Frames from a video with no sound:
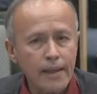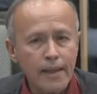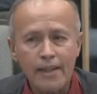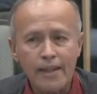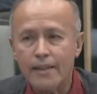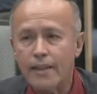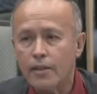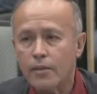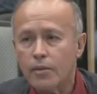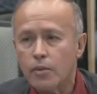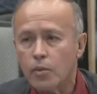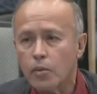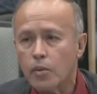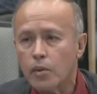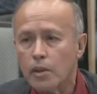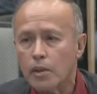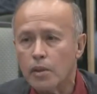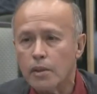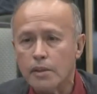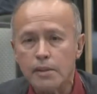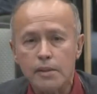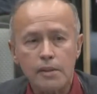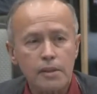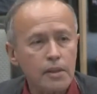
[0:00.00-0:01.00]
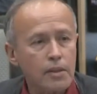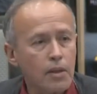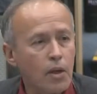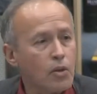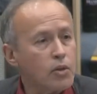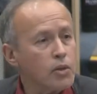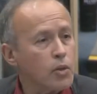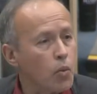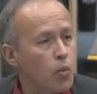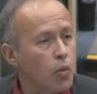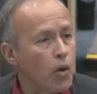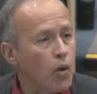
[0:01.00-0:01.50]
and other words
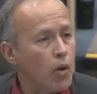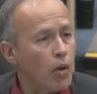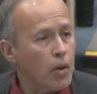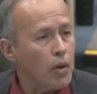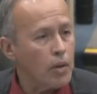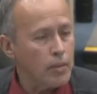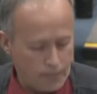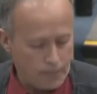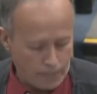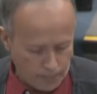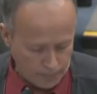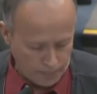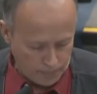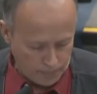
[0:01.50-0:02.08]
on the wall.